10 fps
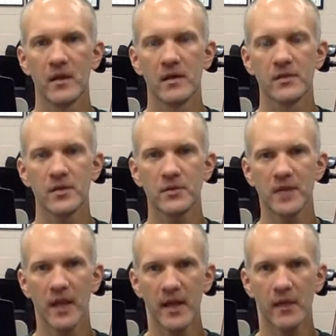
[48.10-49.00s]
So
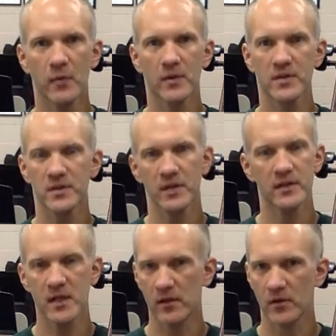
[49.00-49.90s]
today we're just going to
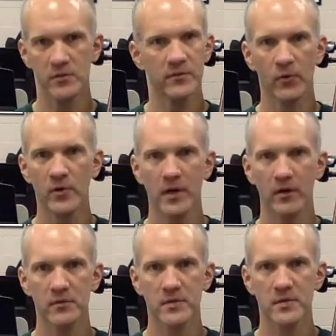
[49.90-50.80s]
take those 4
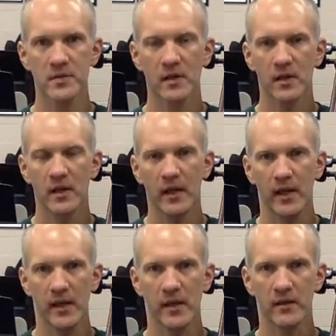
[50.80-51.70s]
notes
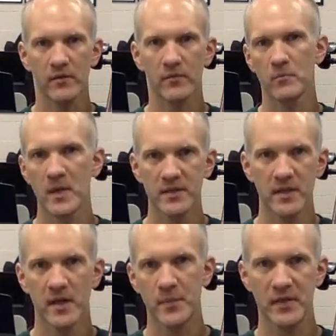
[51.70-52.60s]
and mix it
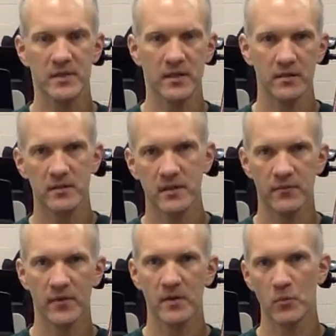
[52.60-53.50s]
up into
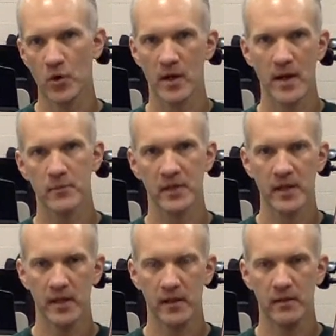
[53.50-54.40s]
different, more
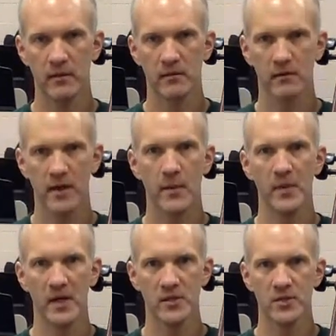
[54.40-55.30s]
complicated
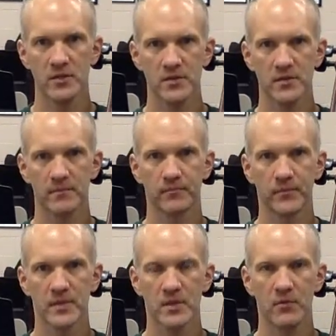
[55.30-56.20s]
combinations.
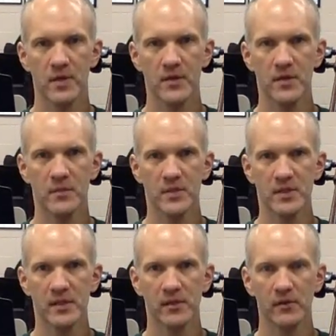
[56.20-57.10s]
So nothing
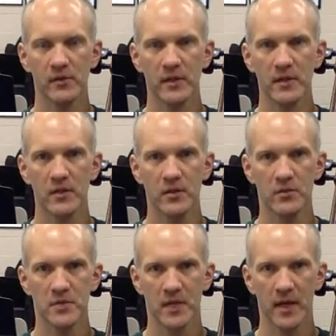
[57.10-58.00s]
particularly new
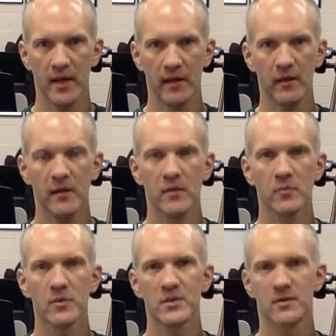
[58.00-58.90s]
today. We're
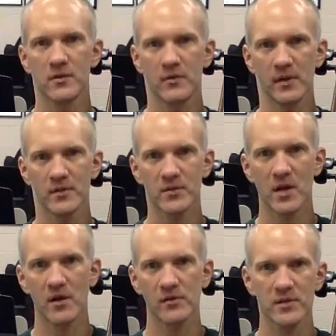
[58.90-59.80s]
just doing
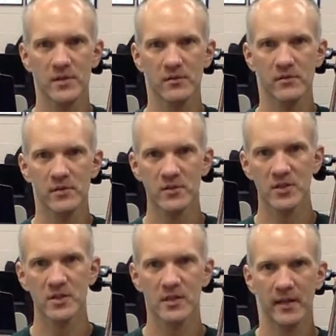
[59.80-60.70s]
songs that are
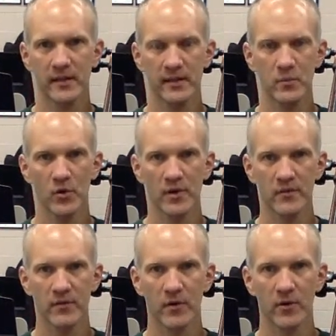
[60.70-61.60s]
just slightly more
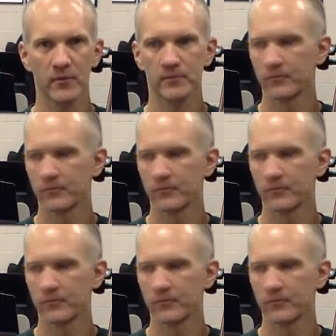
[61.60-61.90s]
difficult.